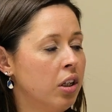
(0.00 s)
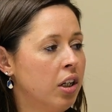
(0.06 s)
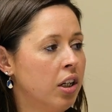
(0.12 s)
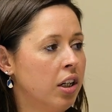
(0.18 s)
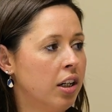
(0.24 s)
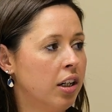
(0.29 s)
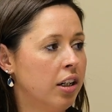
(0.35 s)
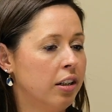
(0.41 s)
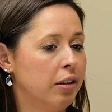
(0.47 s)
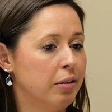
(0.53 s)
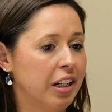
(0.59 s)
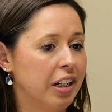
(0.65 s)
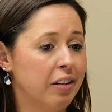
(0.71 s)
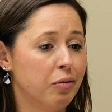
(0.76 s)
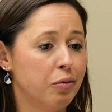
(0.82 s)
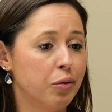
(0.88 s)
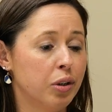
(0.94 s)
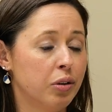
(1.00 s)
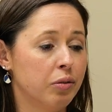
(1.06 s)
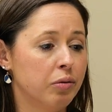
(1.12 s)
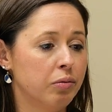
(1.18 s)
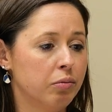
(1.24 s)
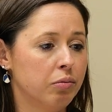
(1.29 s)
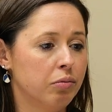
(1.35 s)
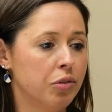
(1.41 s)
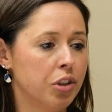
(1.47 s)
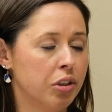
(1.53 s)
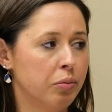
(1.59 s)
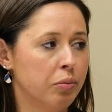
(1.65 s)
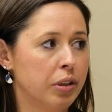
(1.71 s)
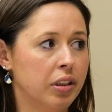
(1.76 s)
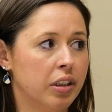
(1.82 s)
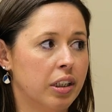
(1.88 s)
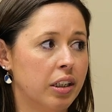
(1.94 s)
I have one
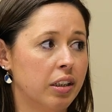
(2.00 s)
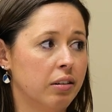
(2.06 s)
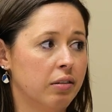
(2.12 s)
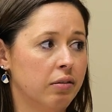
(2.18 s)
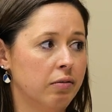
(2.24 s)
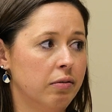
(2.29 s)
gentleman that